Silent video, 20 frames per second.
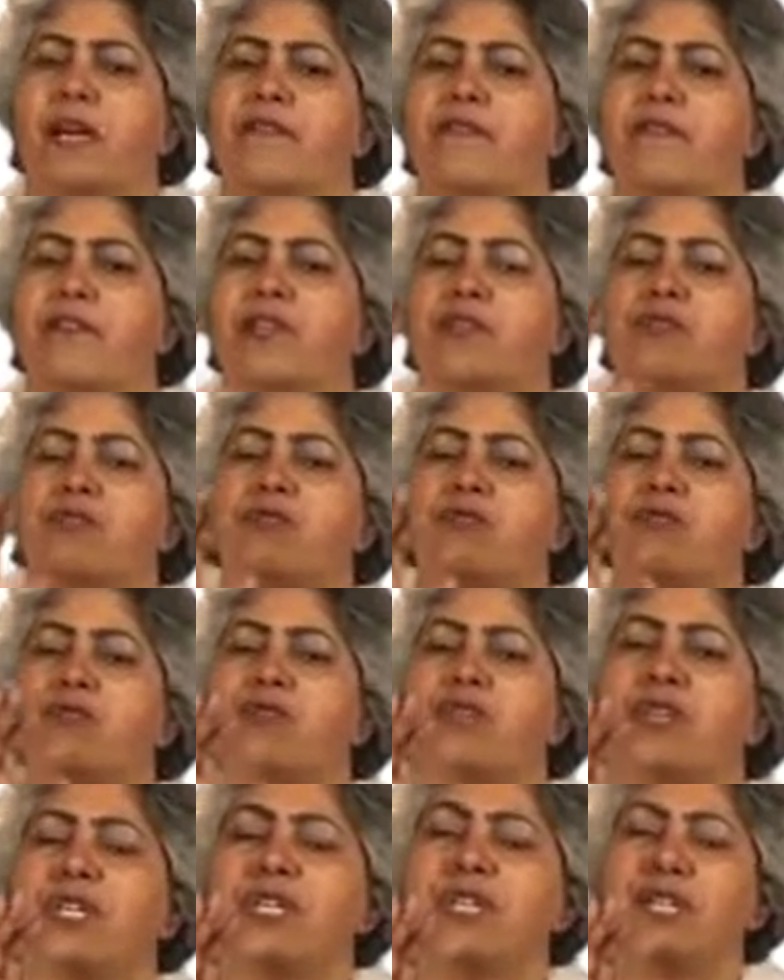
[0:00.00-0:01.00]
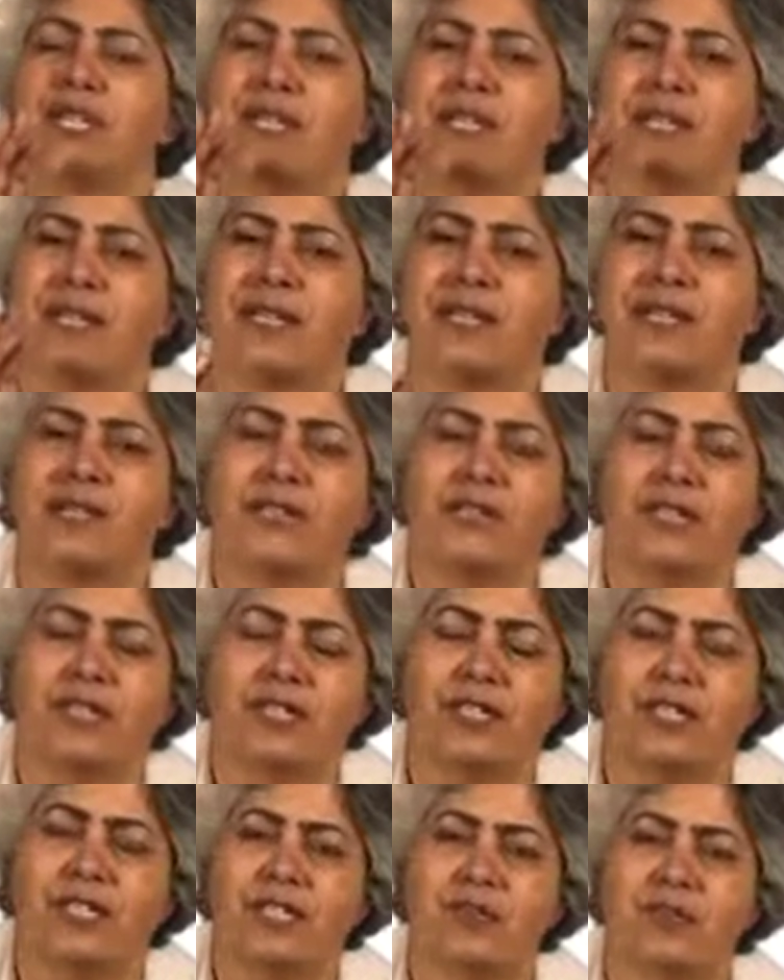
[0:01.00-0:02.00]
And when you read the
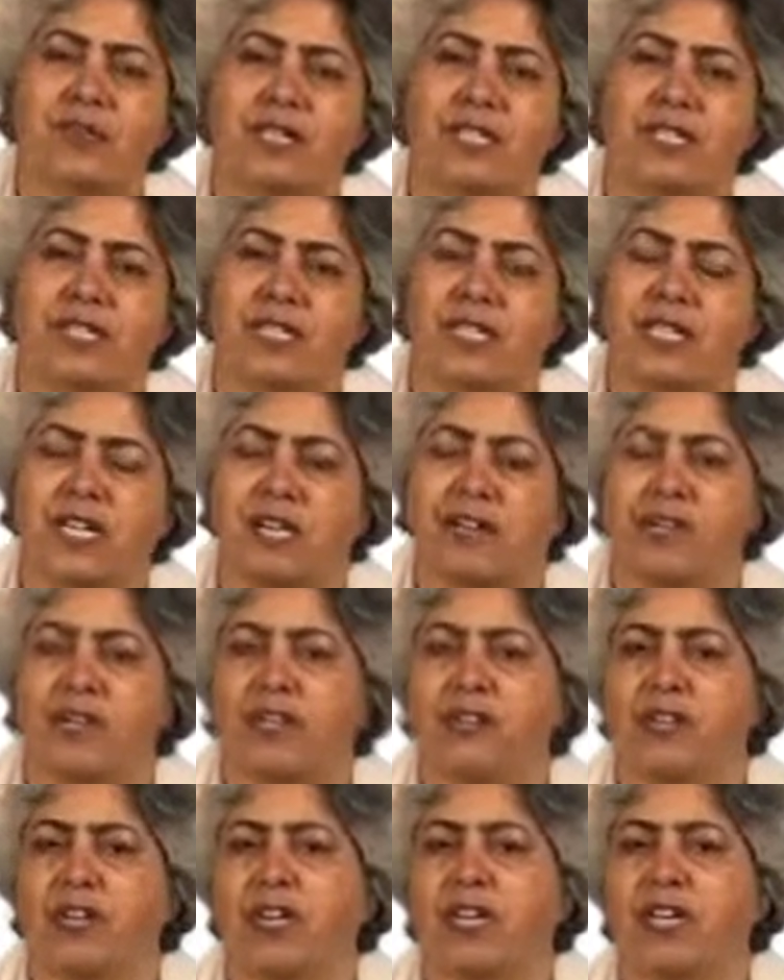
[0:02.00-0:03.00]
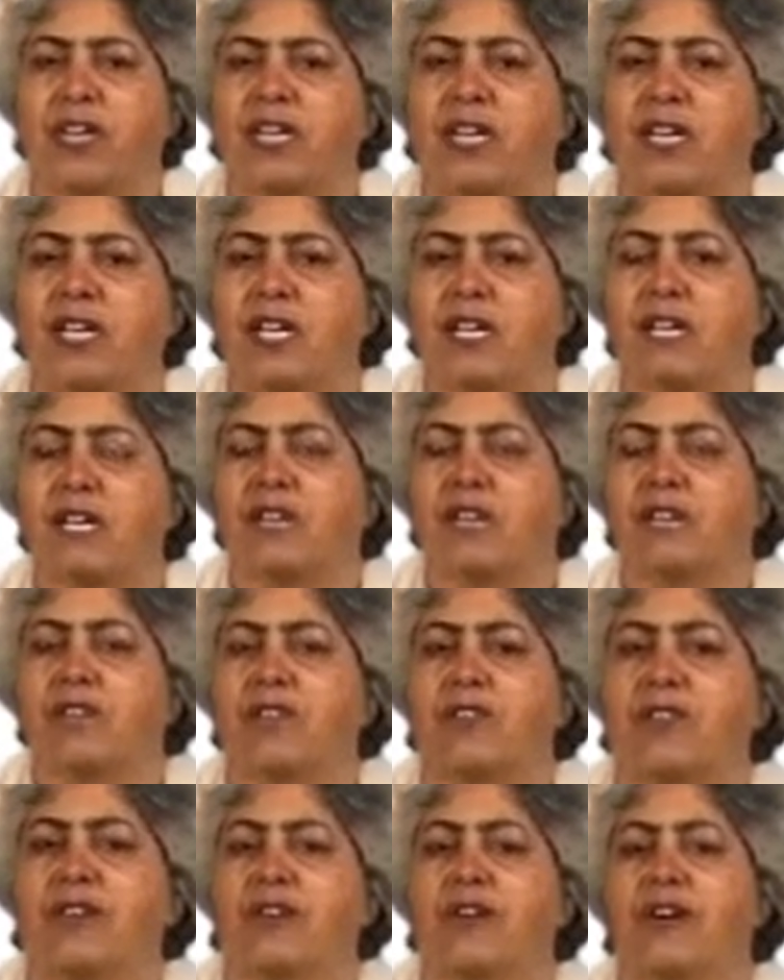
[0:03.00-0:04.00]
advertisement carefully,
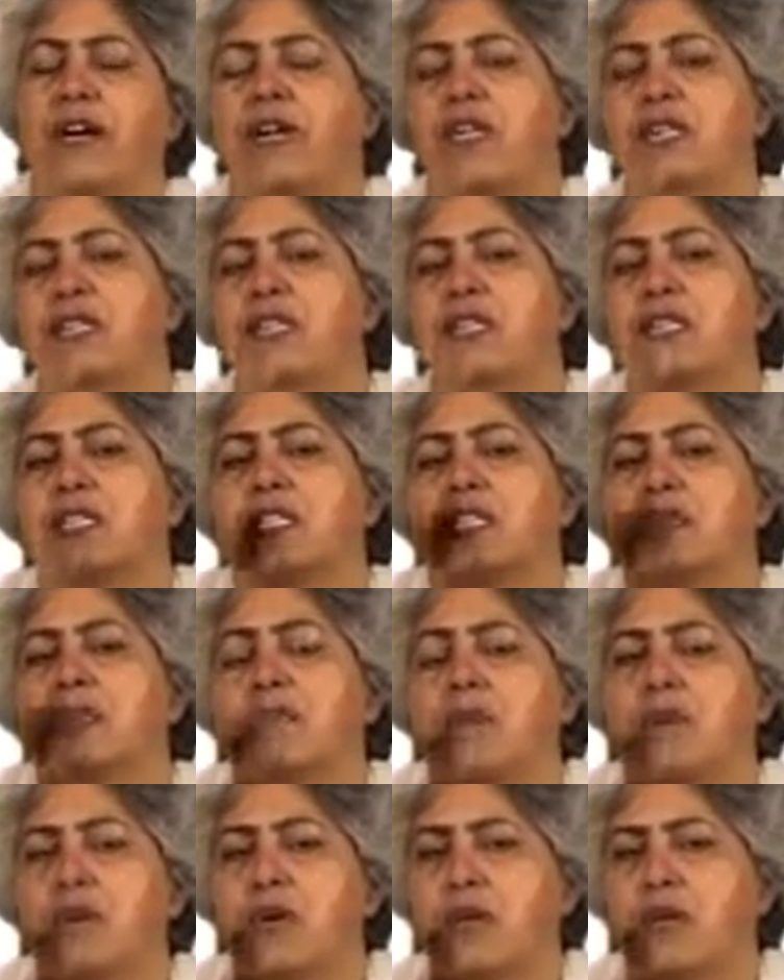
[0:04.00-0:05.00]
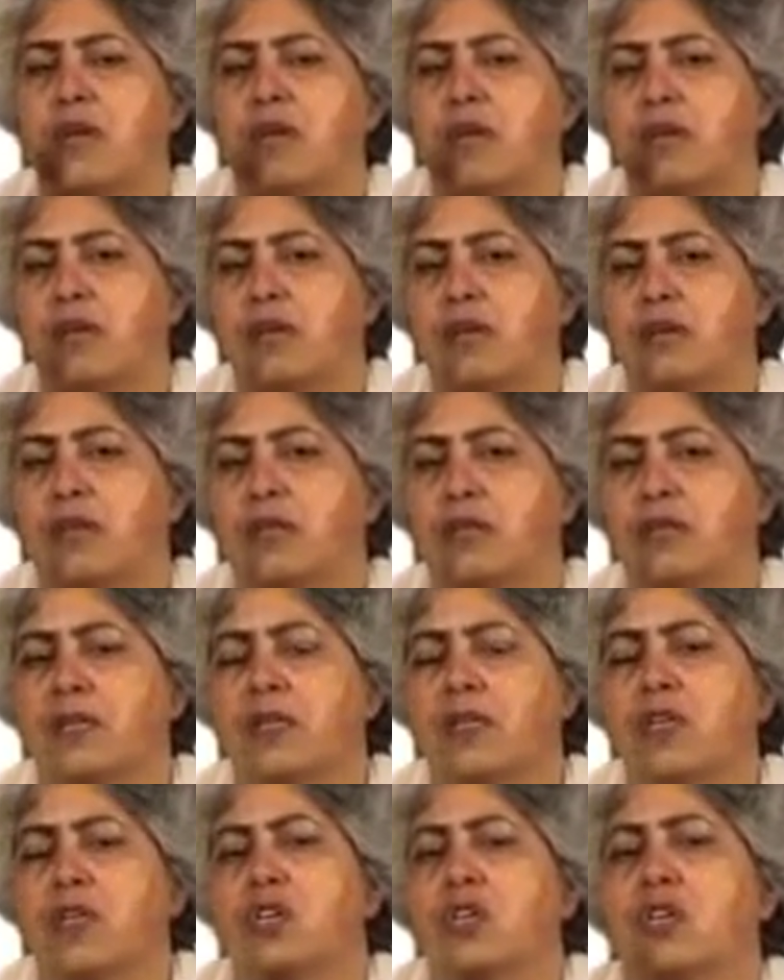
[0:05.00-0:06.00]
you'll find a small
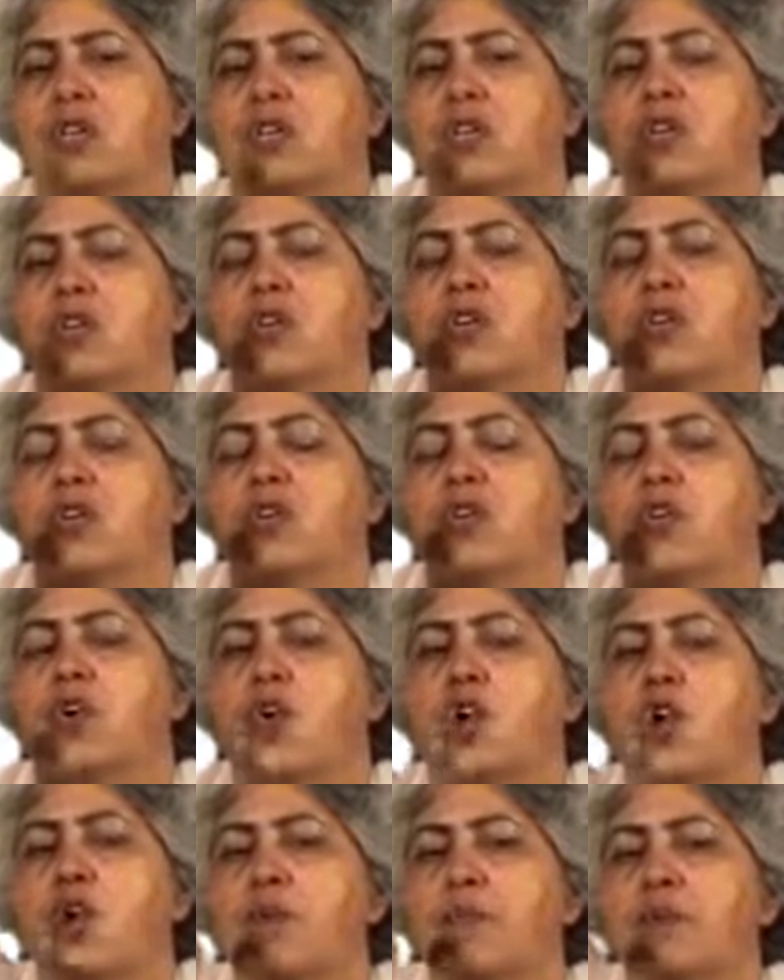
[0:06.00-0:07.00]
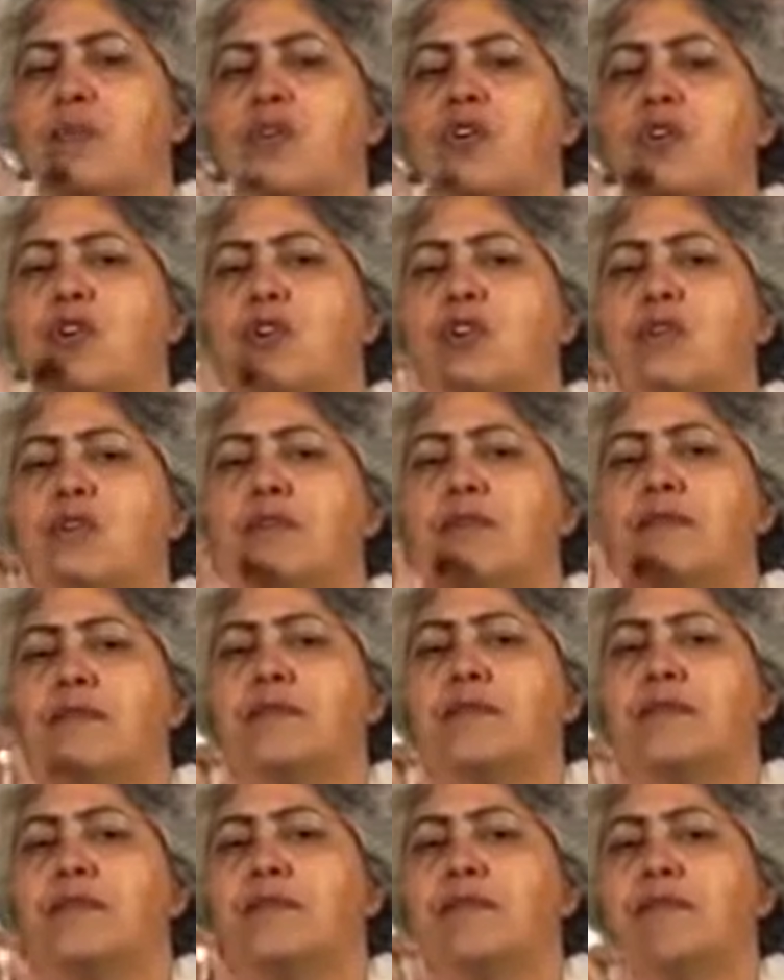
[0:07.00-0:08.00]
homeo
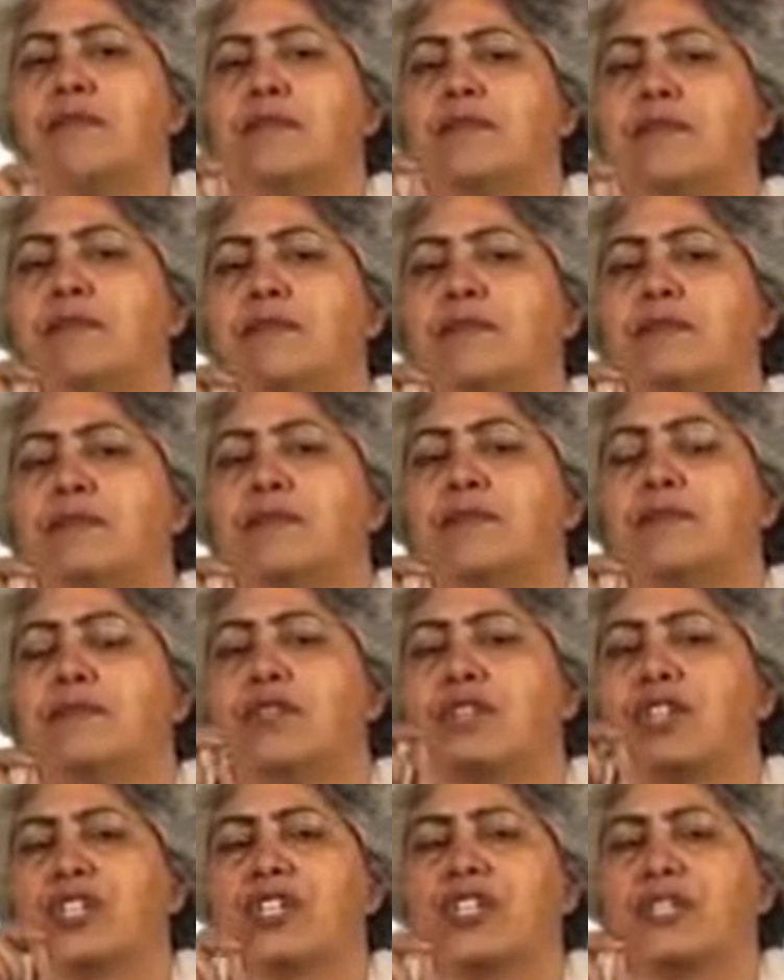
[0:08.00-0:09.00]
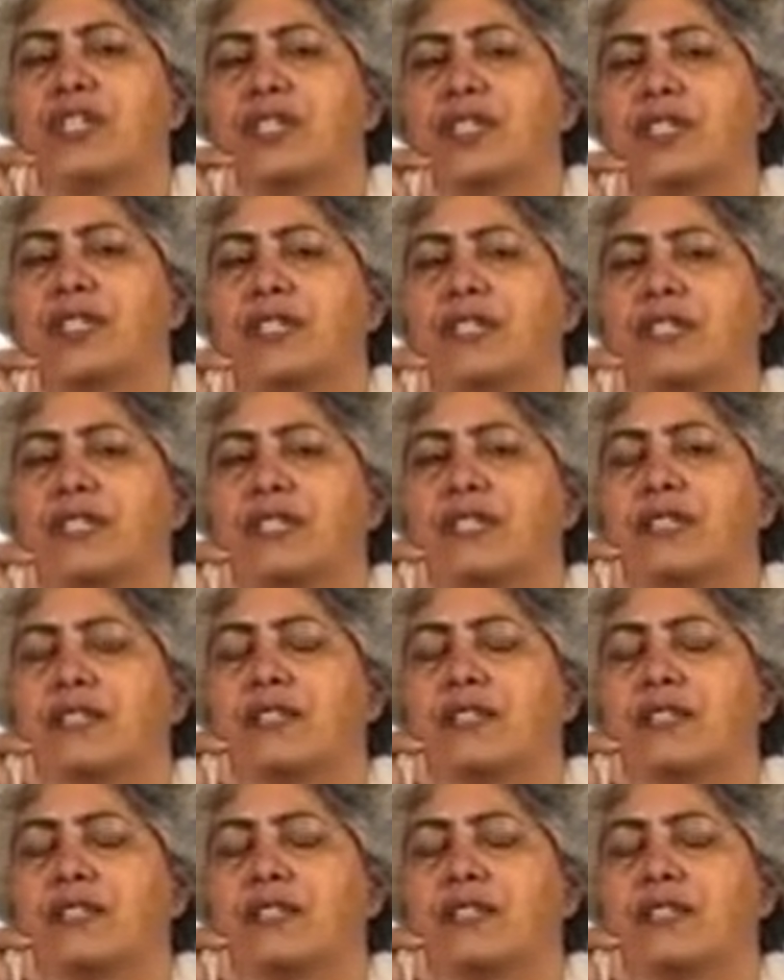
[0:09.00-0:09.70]
written